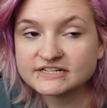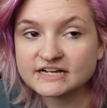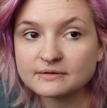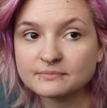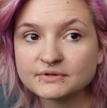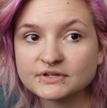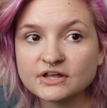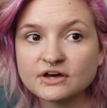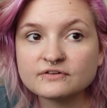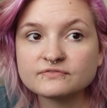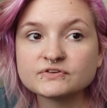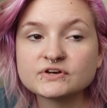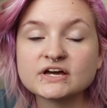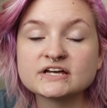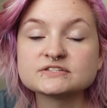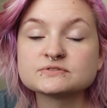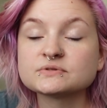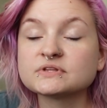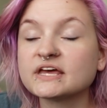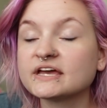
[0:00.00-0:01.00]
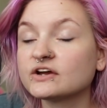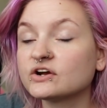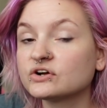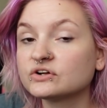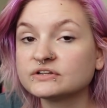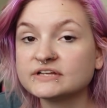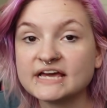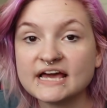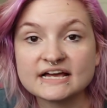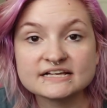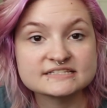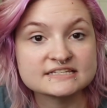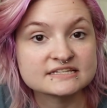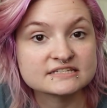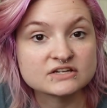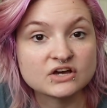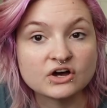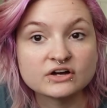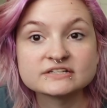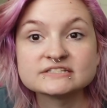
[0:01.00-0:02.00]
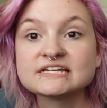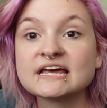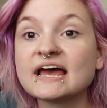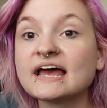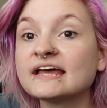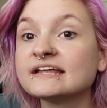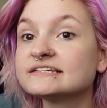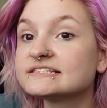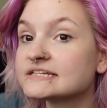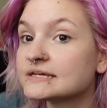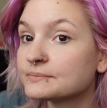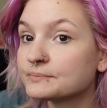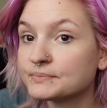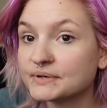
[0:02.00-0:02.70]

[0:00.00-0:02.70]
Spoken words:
down below if you guys would like early access content,